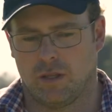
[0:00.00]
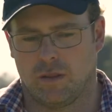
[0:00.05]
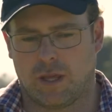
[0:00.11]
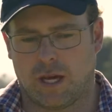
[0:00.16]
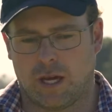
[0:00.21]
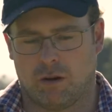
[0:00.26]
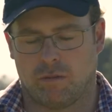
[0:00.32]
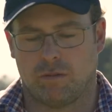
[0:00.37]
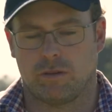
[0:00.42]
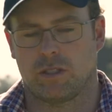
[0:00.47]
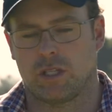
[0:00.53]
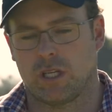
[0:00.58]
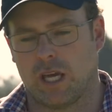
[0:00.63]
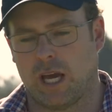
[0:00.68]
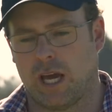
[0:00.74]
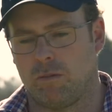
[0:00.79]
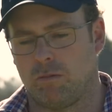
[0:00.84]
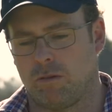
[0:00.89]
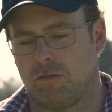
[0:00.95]
they obviously
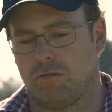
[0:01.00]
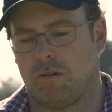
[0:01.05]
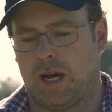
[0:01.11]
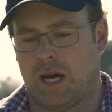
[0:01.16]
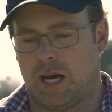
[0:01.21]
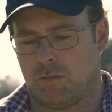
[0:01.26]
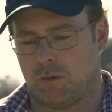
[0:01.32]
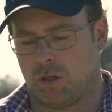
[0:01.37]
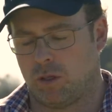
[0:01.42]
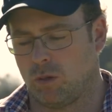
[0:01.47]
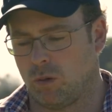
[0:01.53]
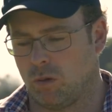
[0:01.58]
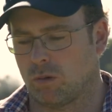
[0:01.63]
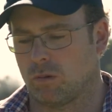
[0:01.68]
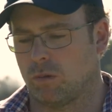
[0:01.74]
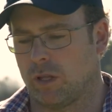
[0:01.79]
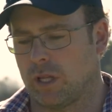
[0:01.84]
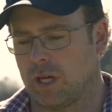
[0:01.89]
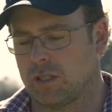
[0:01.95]
came to farm and
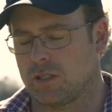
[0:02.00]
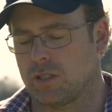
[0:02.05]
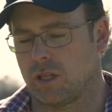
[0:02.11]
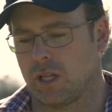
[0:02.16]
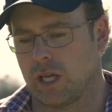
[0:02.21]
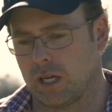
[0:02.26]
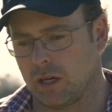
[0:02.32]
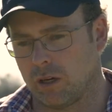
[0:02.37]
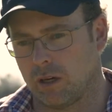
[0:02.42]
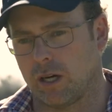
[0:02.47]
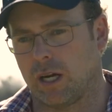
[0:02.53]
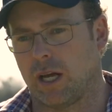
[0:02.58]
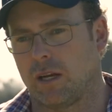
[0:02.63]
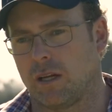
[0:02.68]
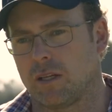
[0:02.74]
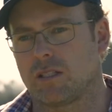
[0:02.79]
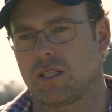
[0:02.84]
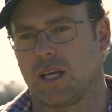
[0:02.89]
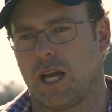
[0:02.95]
talked with us, so they got an
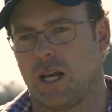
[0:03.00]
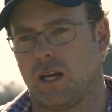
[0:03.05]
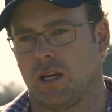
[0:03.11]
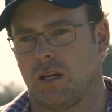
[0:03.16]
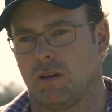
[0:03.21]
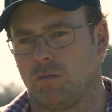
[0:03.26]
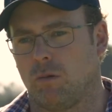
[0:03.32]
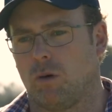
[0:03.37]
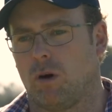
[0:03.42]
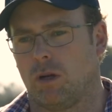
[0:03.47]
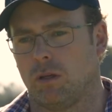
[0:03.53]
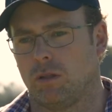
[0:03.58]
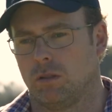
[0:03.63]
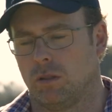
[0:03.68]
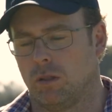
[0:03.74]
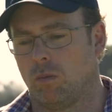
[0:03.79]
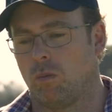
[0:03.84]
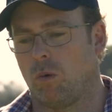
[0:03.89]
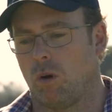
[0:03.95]
understanding of what
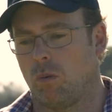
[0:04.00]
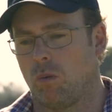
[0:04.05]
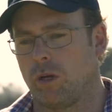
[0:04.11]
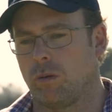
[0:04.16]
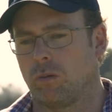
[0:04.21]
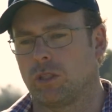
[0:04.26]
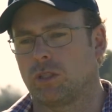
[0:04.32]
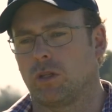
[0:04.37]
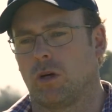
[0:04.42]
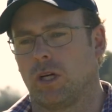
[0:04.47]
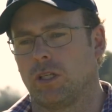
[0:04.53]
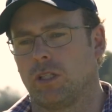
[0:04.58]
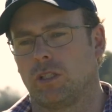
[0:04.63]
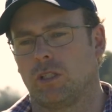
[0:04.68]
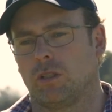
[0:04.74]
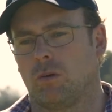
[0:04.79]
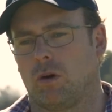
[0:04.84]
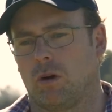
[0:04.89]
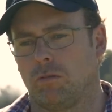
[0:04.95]
we were trying to
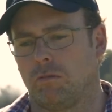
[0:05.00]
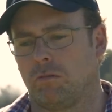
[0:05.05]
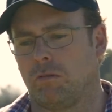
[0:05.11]
do on